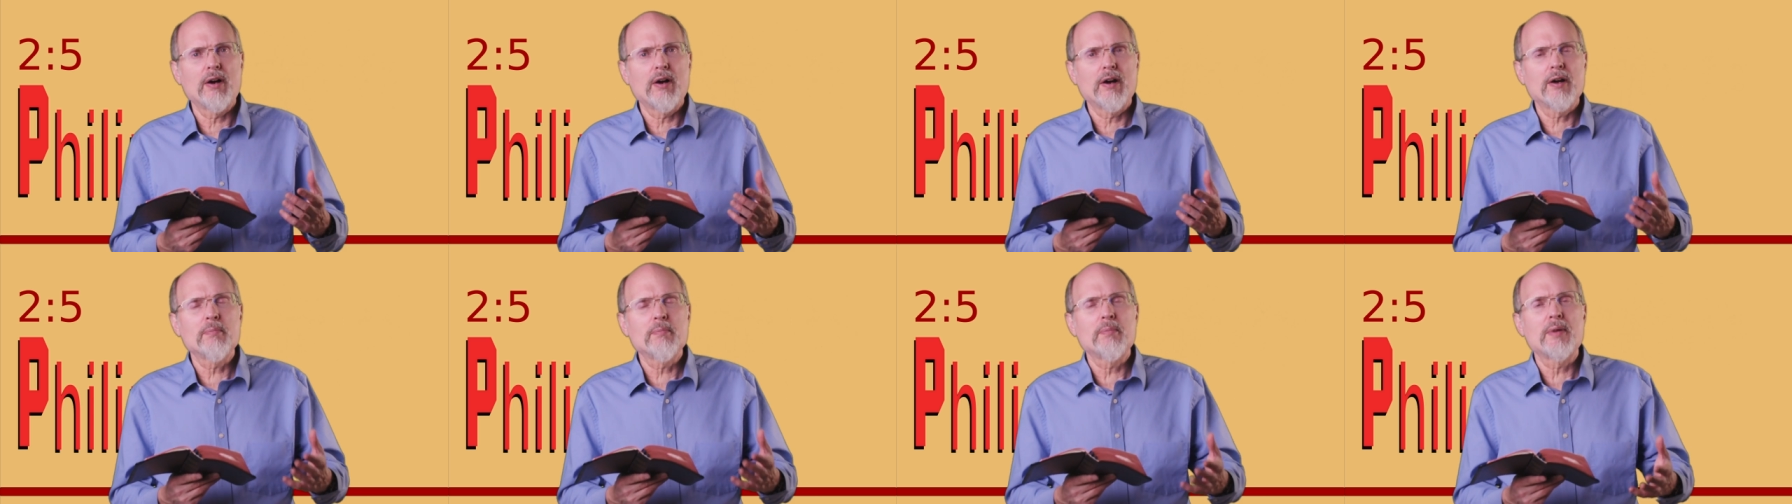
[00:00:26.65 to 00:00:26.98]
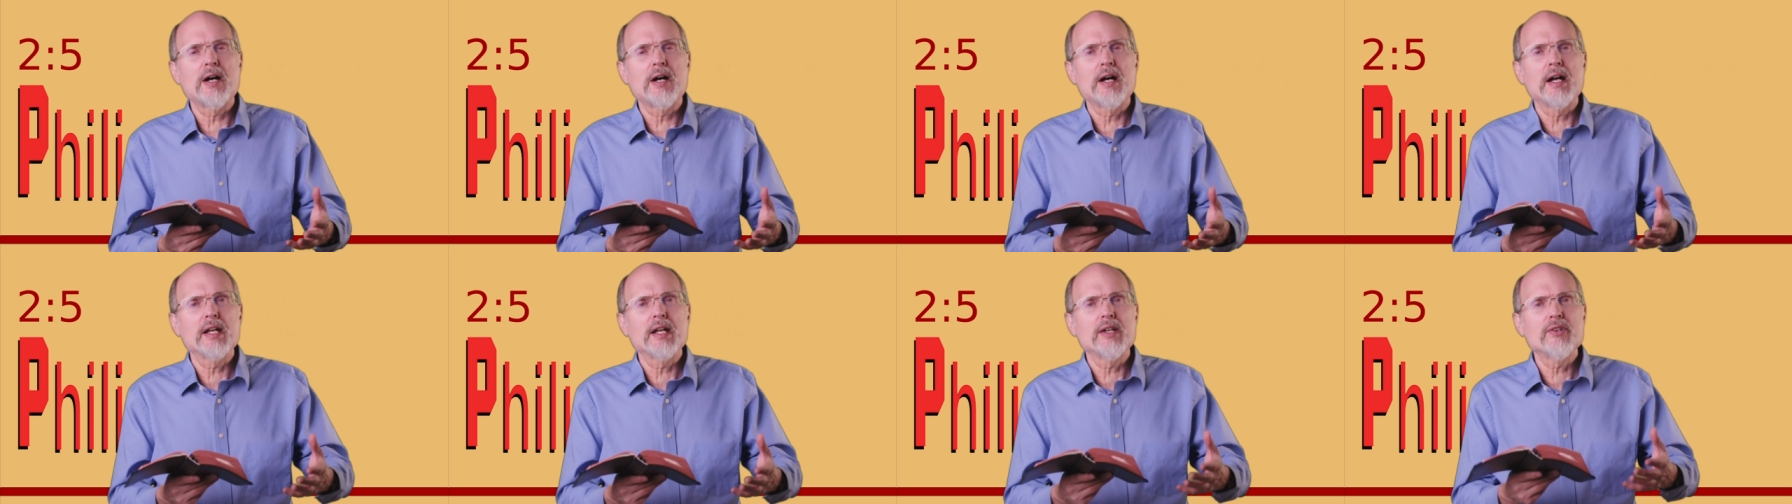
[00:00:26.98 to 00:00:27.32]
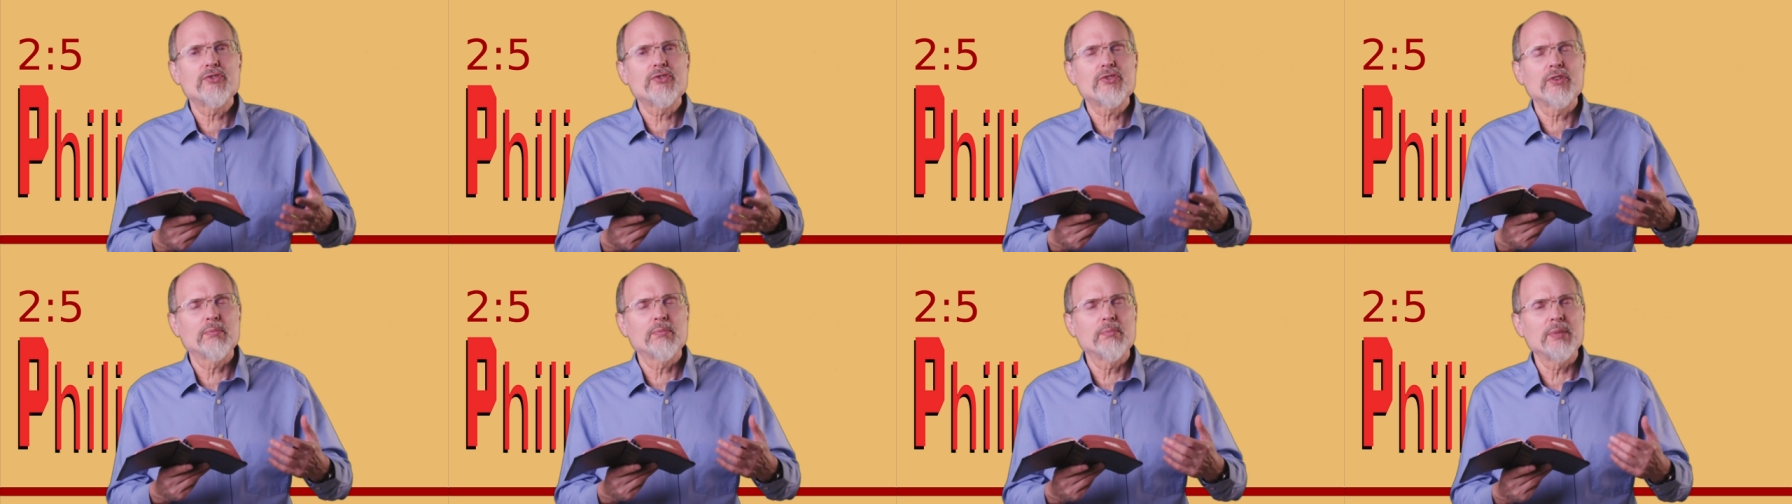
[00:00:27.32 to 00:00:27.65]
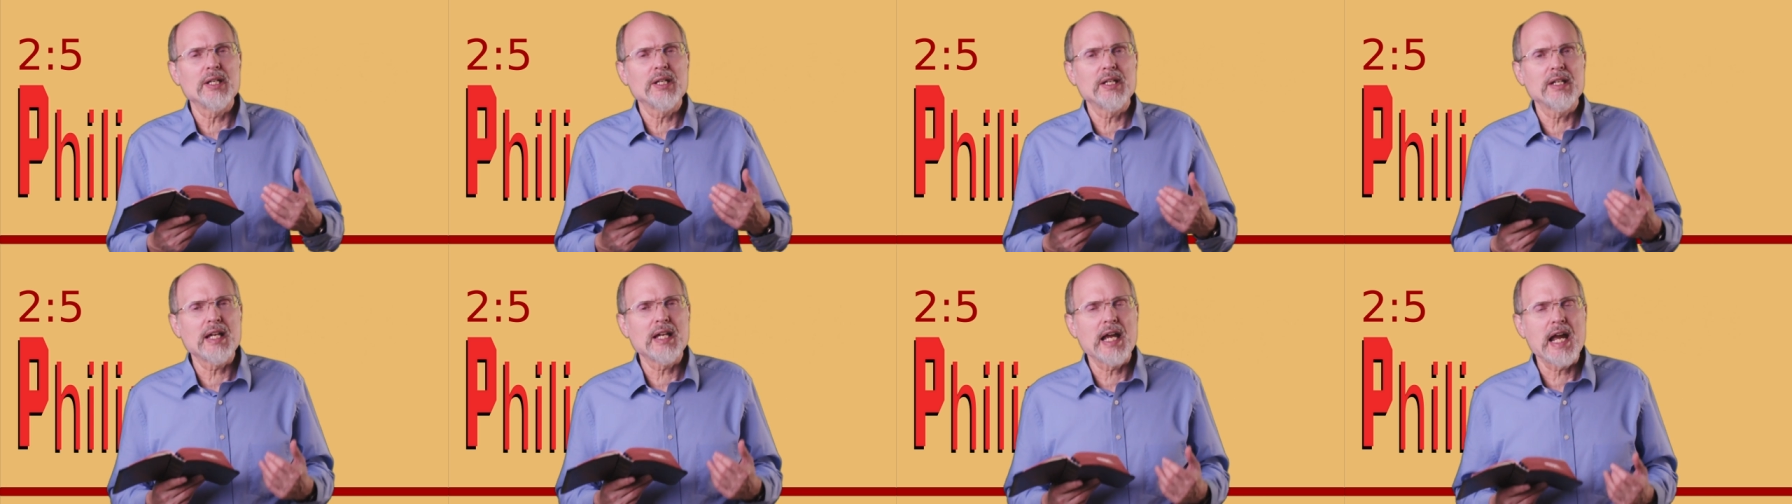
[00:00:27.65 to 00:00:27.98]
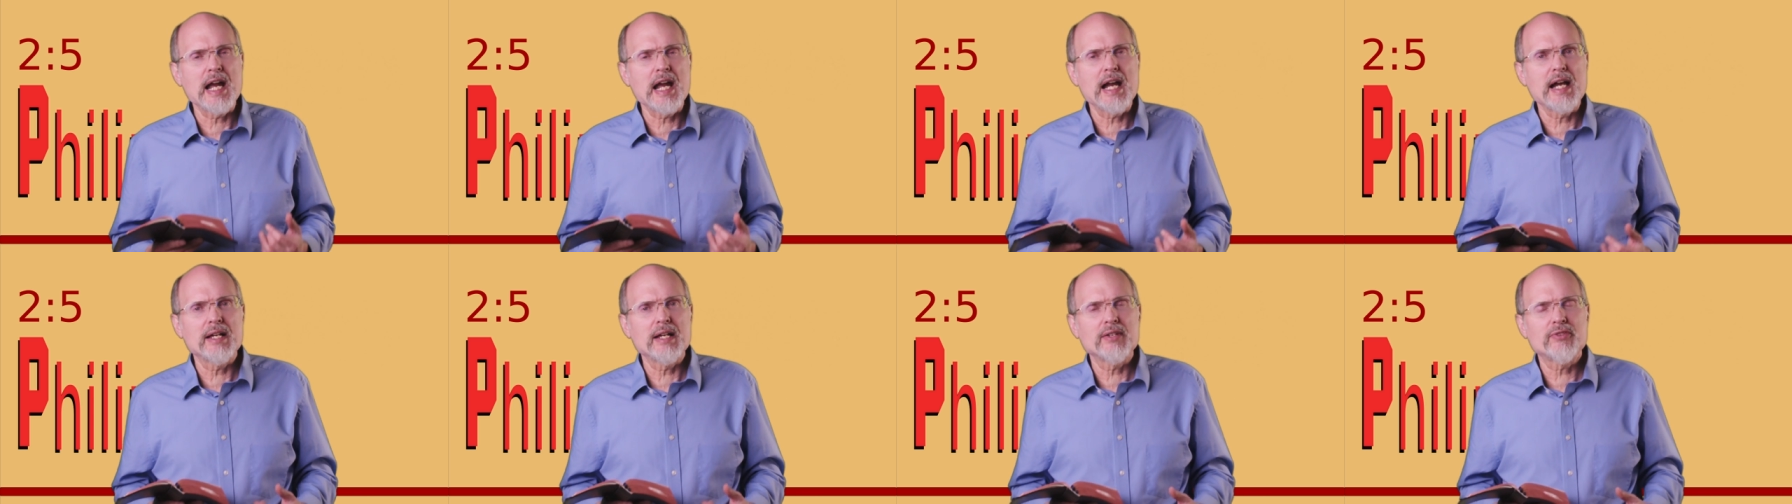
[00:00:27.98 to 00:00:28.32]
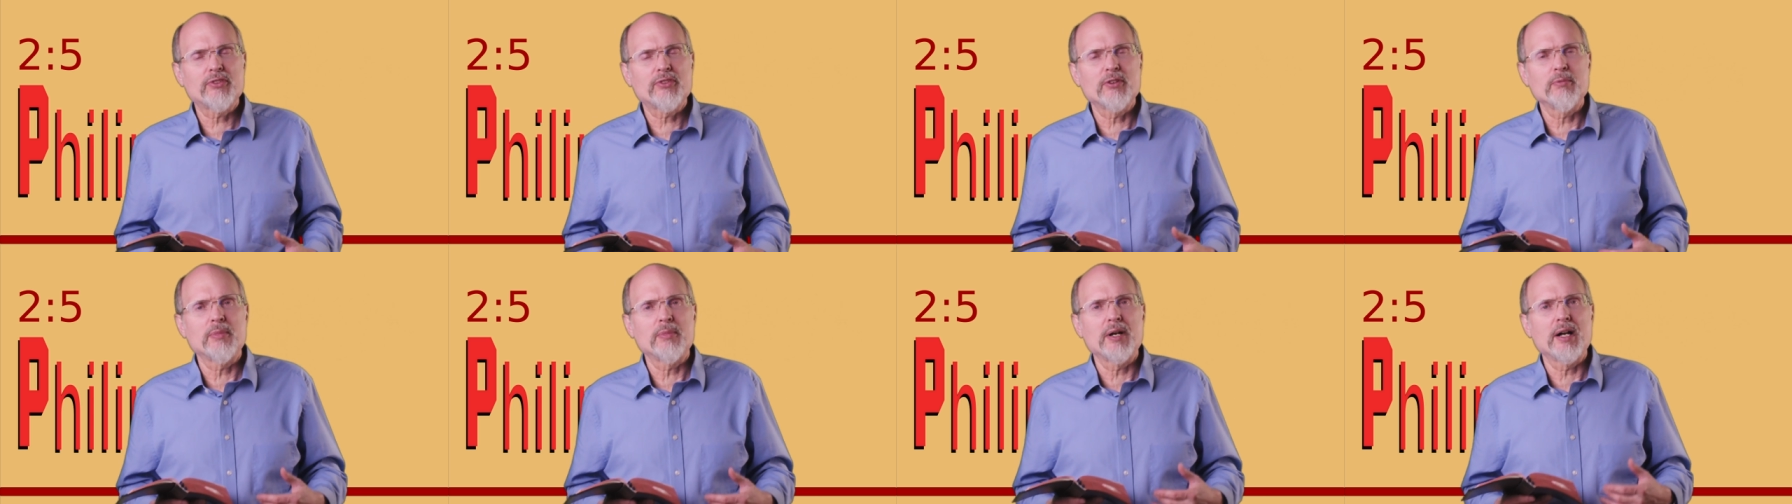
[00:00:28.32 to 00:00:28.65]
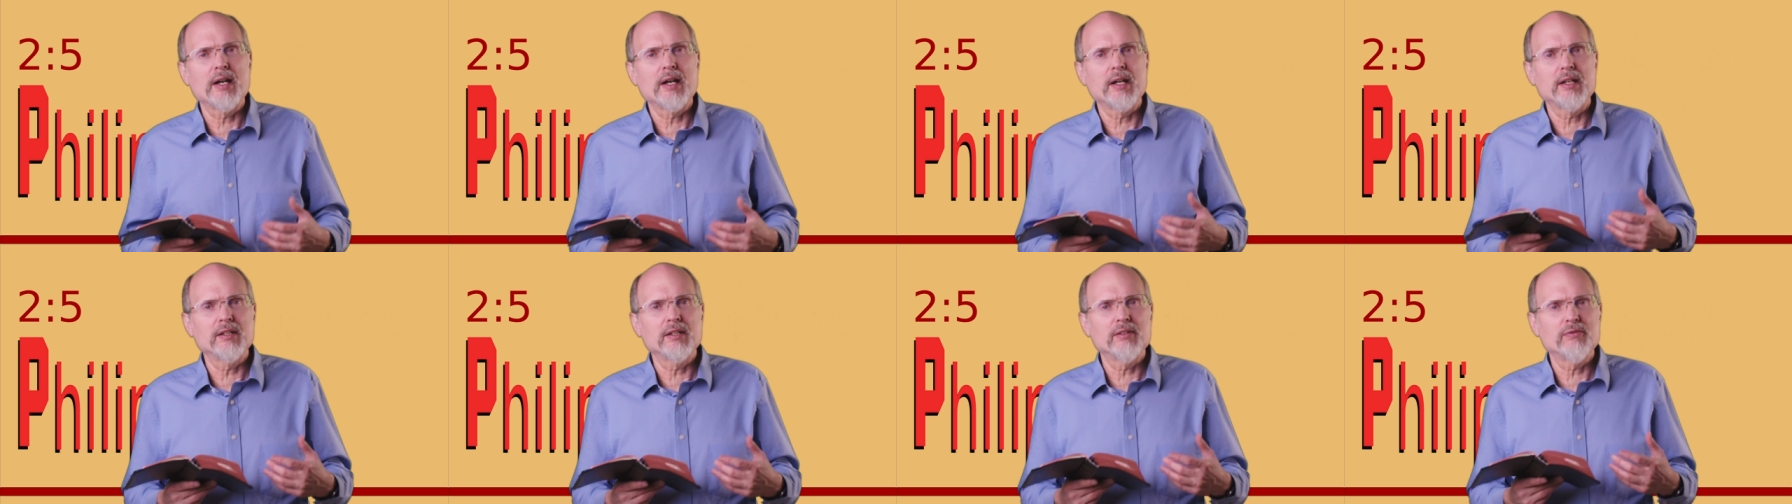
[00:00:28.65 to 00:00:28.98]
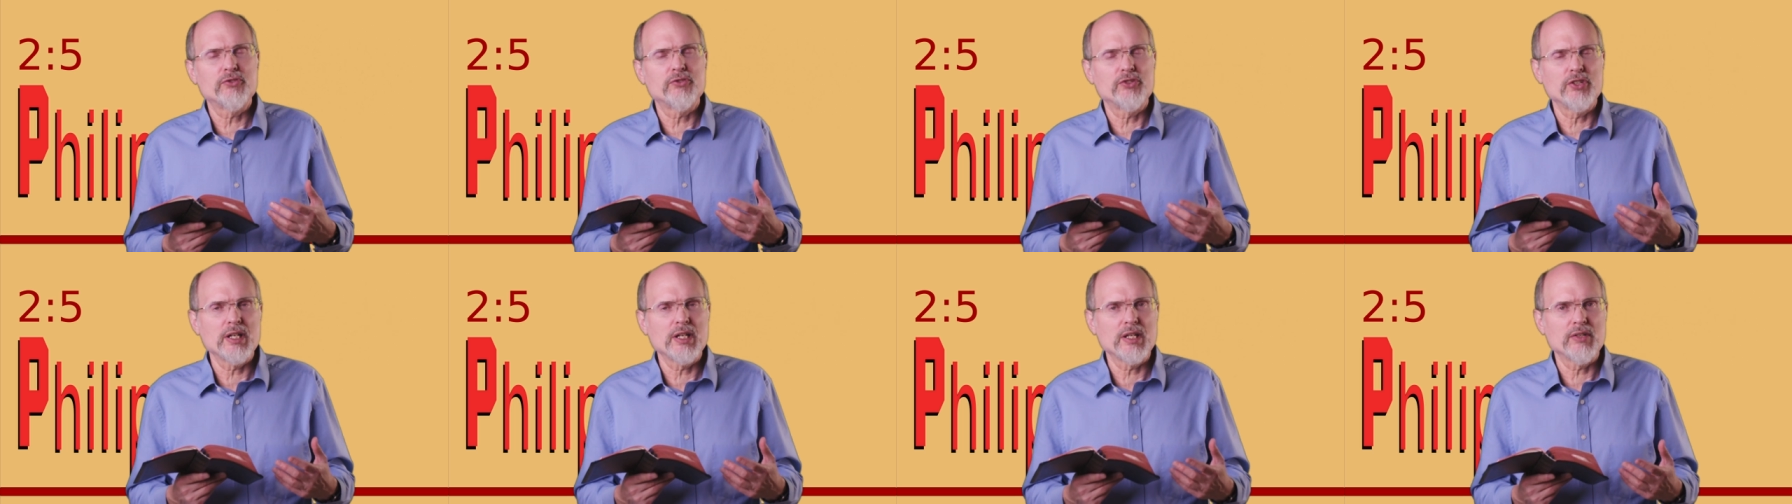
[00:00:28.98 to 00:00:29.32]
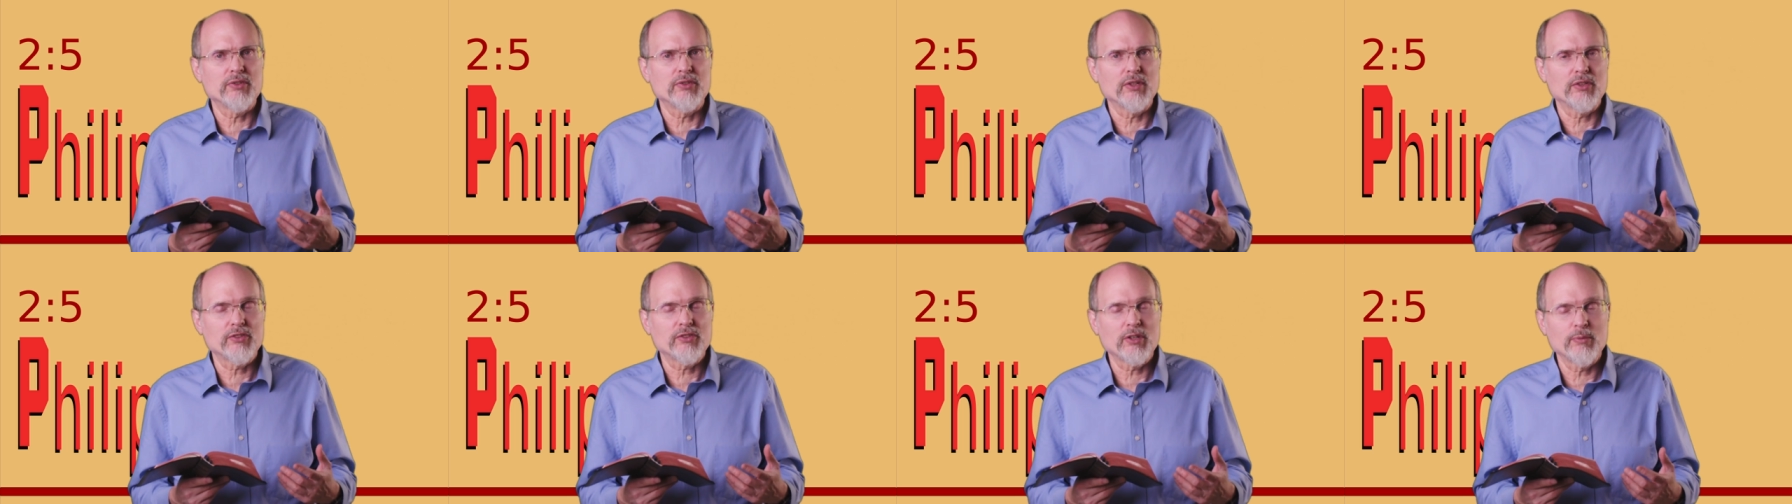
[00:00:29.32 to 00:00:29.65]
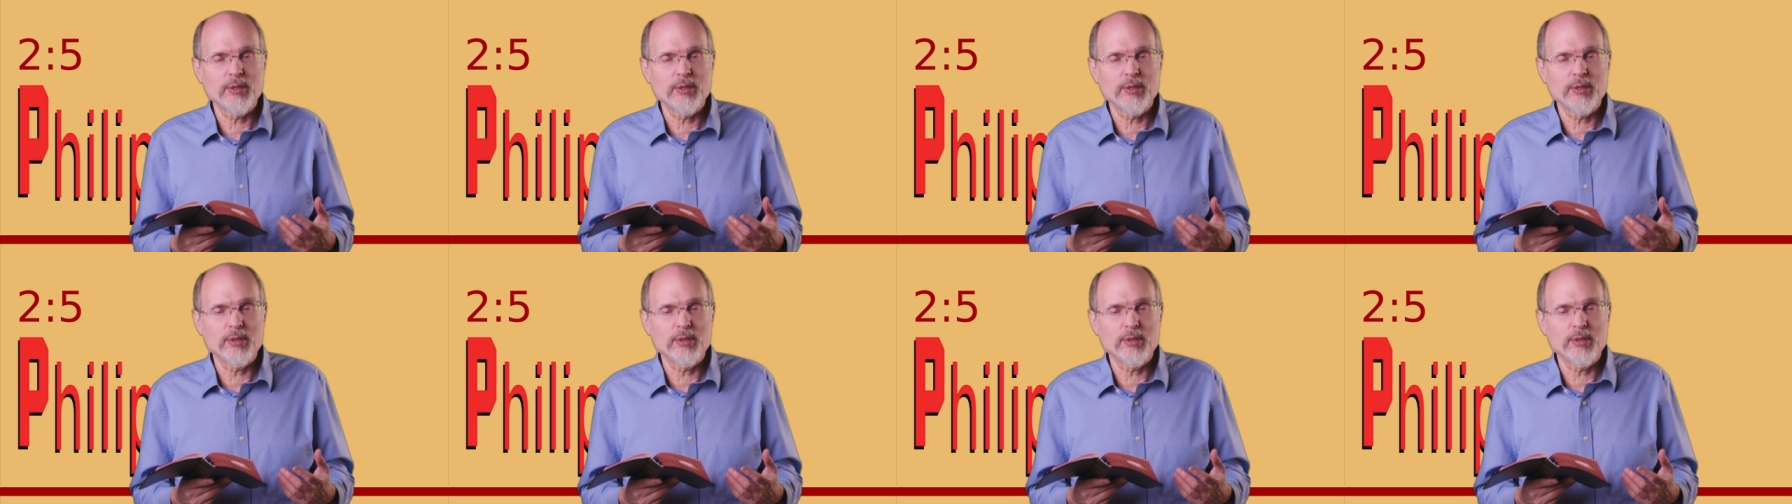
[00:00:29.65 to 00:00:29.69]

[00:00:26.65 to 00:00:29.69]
Our mind should be as the mind of Jesus.